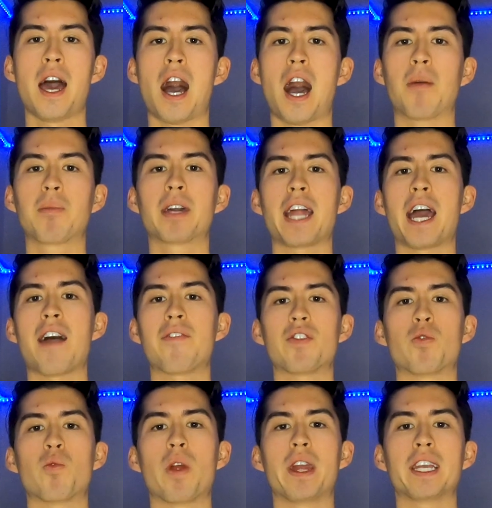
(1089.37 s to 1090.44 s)
I'm gonna have
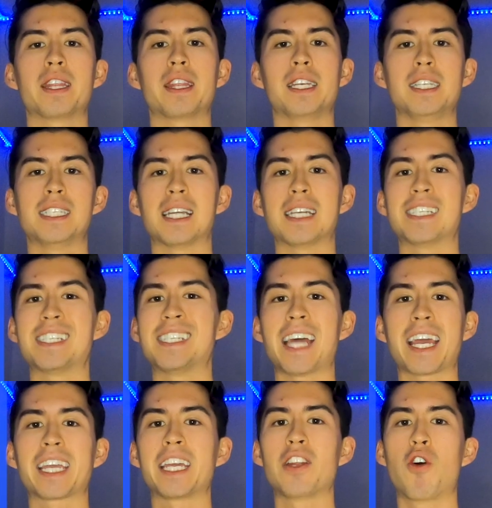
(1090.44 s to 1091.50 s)
to rank these
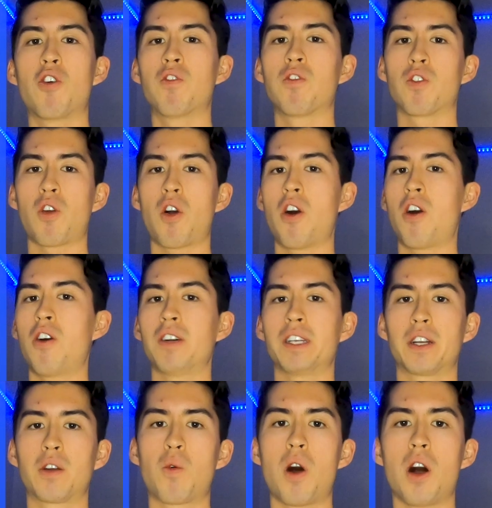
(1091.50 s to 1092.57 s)
second overall
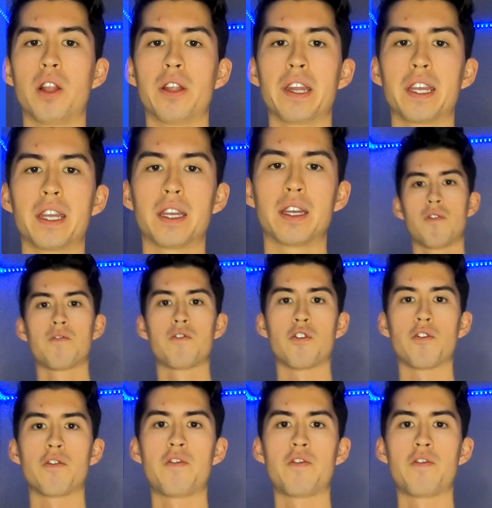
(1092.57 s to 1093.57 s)
in quality. For